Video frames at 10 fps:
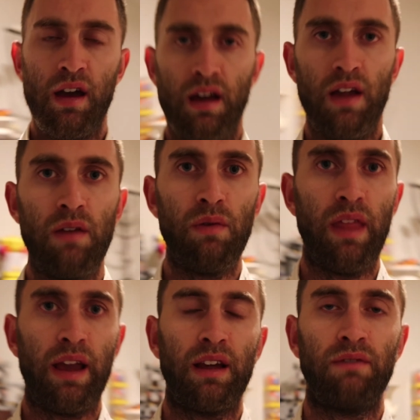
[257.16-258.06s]
And then when
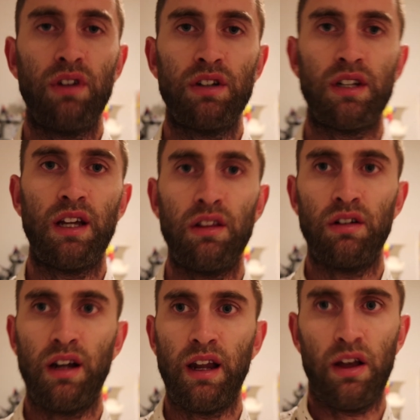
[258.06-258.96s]
they converge together,
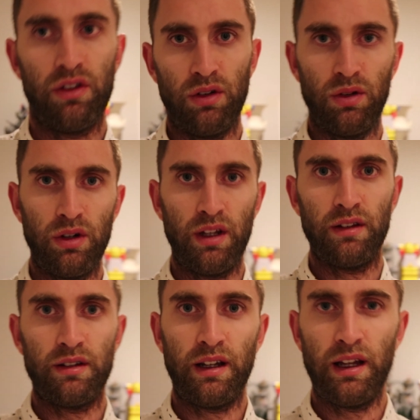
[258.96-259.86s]
it allows your
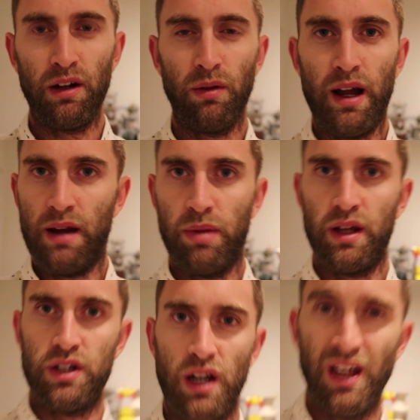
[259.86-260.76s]
audience to get a wider
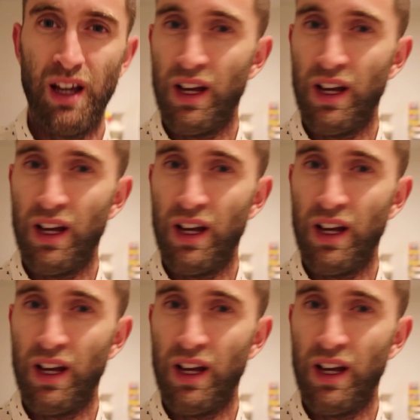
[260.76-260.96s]
picture.